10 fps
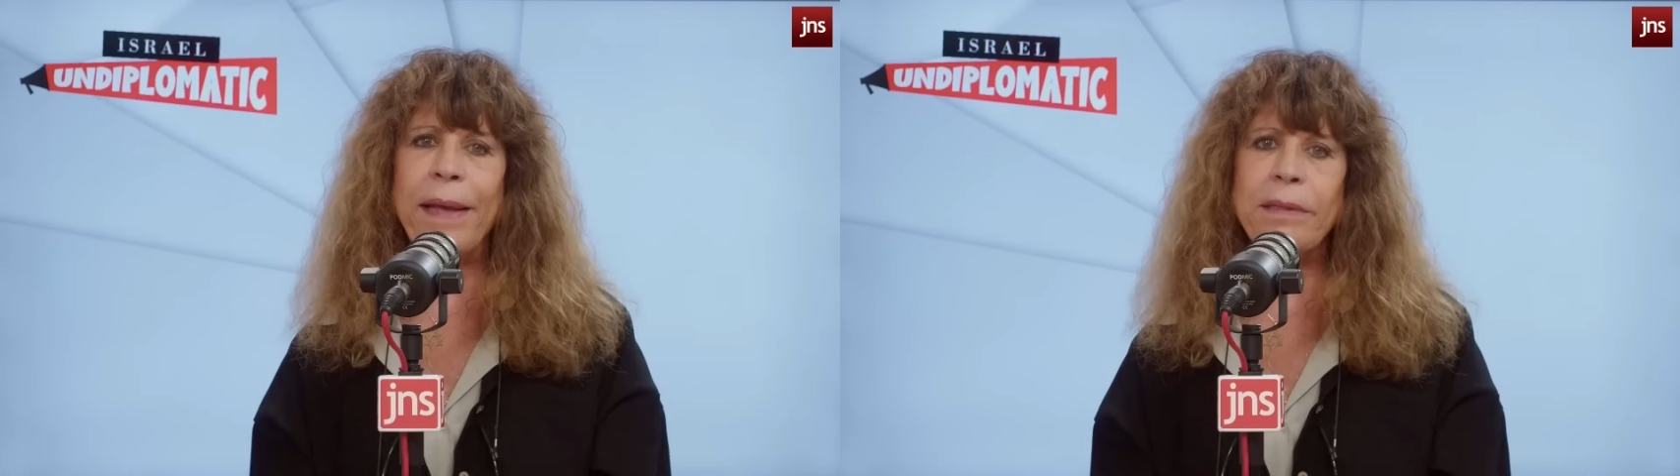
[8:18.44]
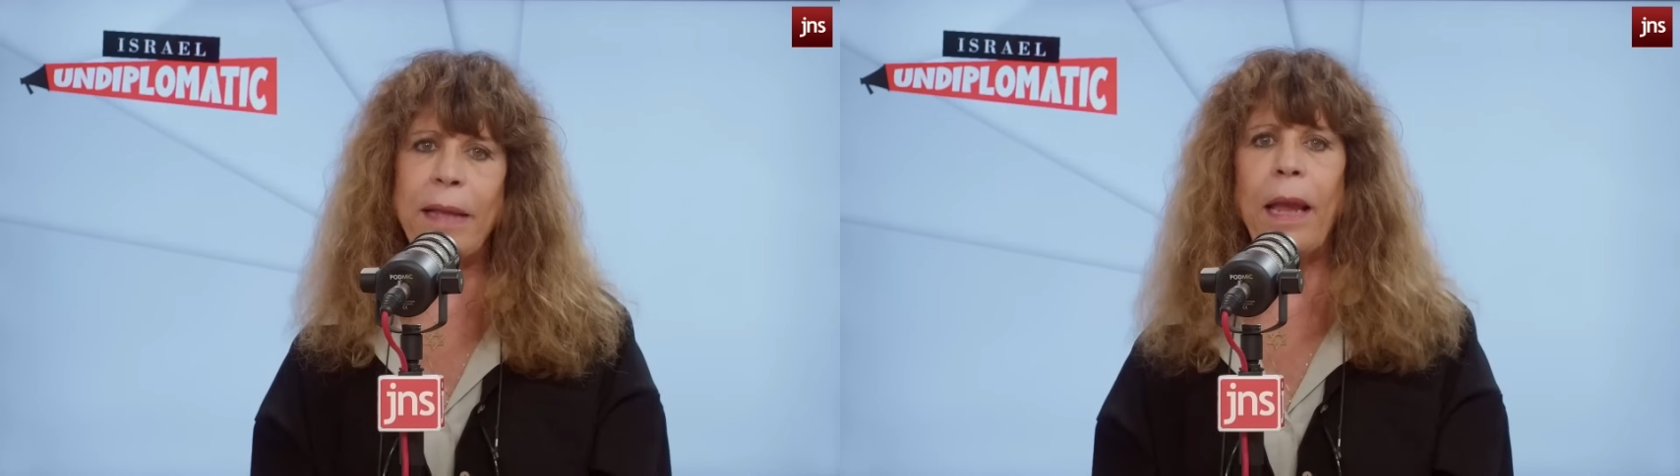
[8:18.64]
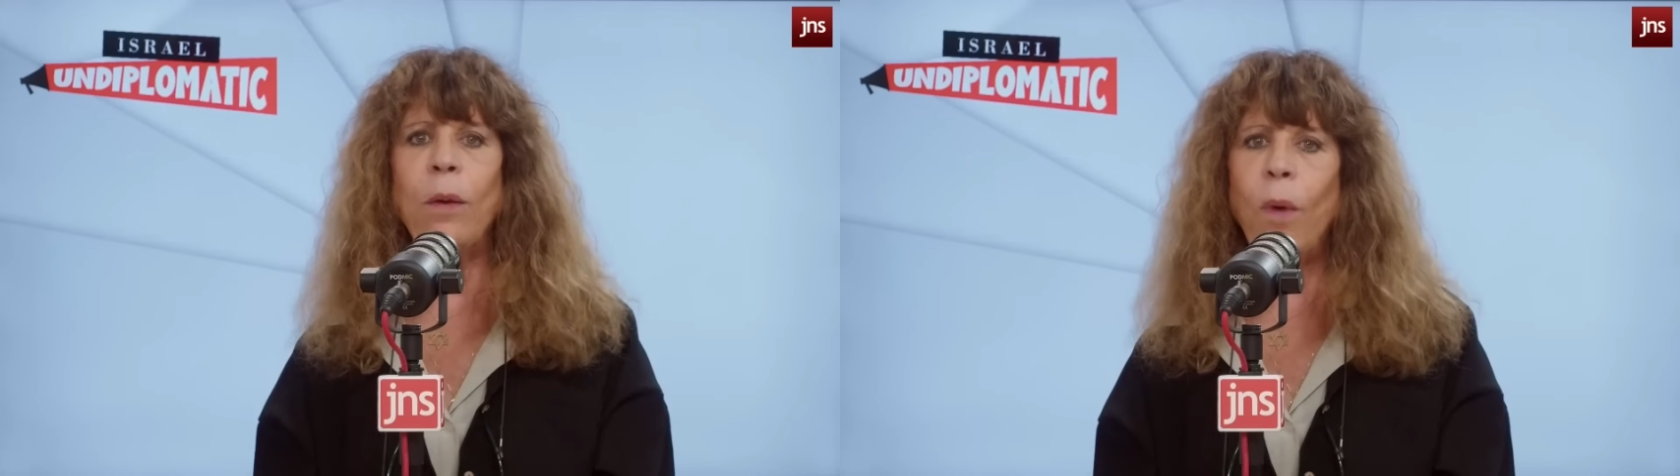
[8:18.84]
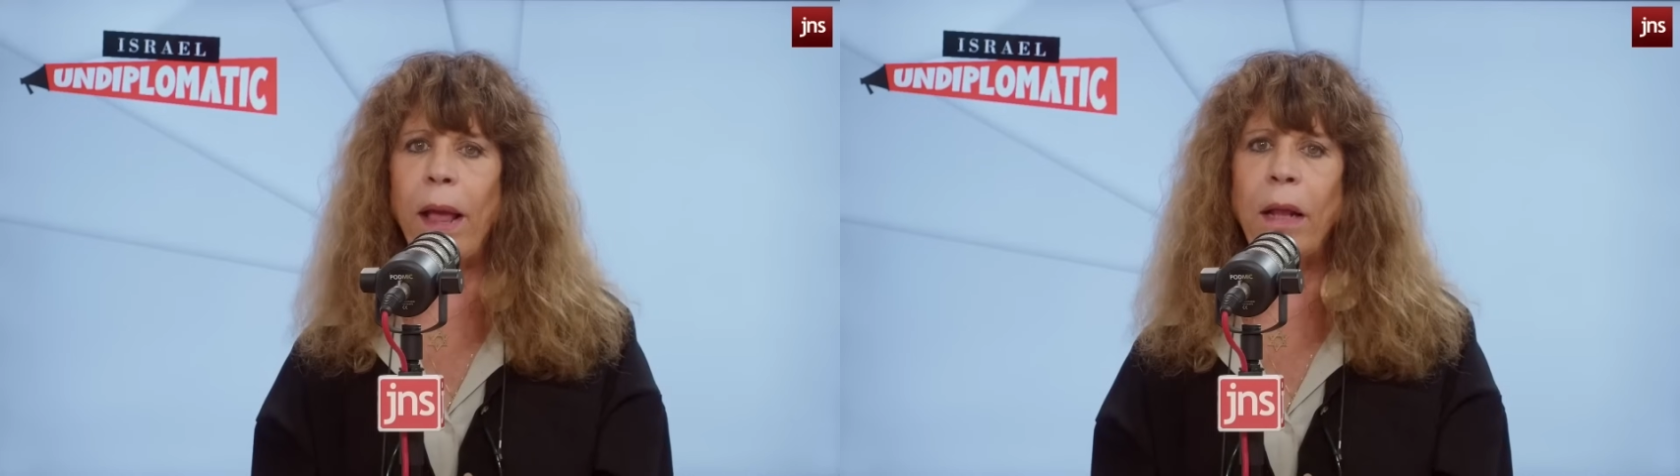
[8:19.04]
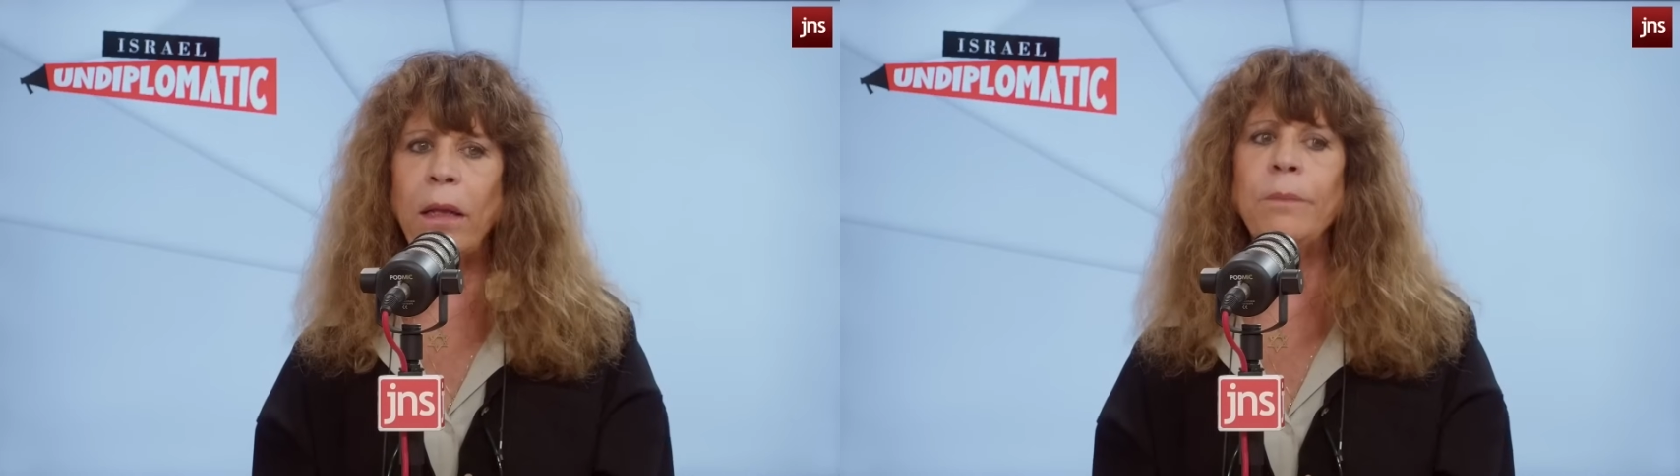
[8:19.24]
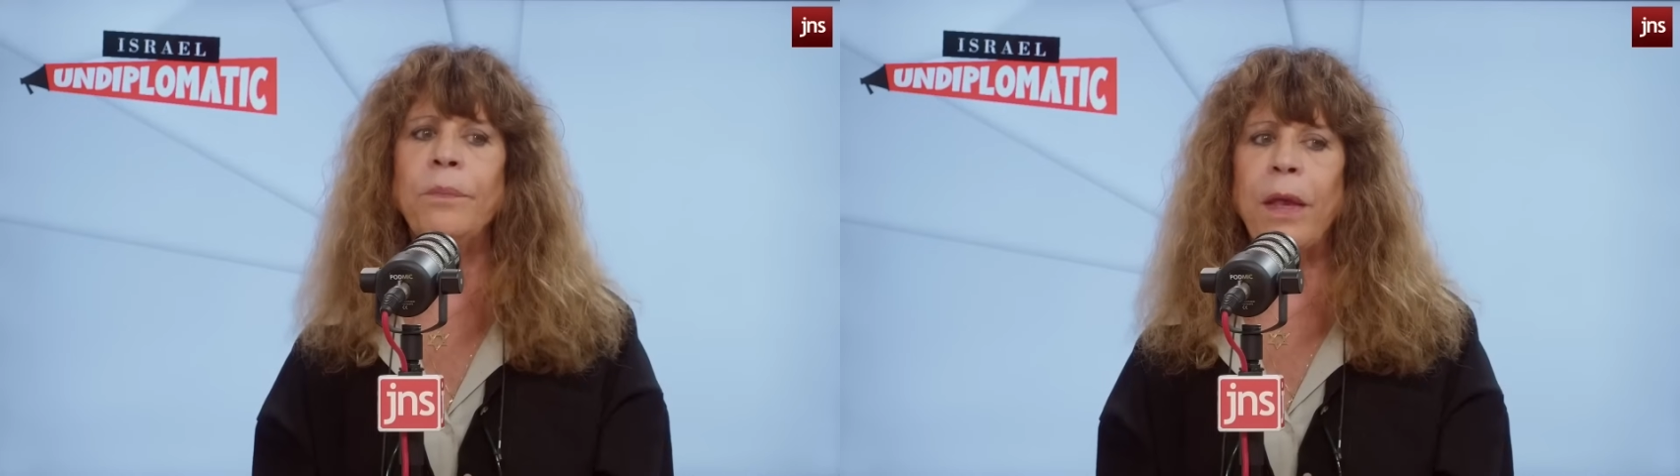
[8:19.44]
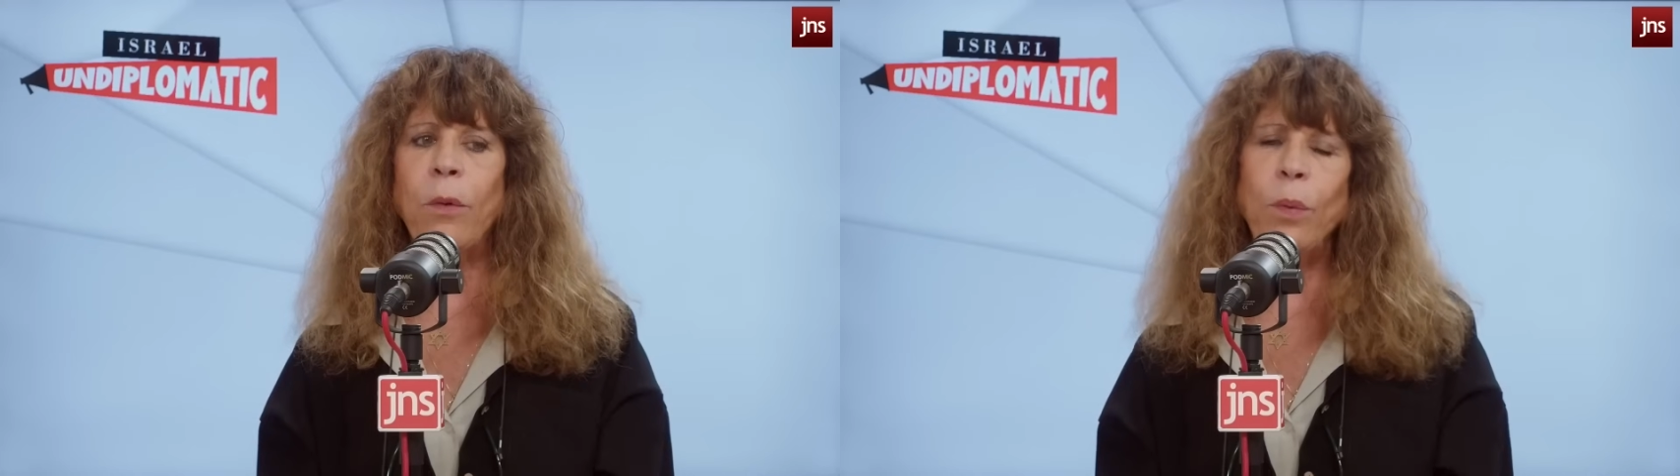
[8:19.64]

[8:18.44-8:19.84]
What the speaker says: saying, well, there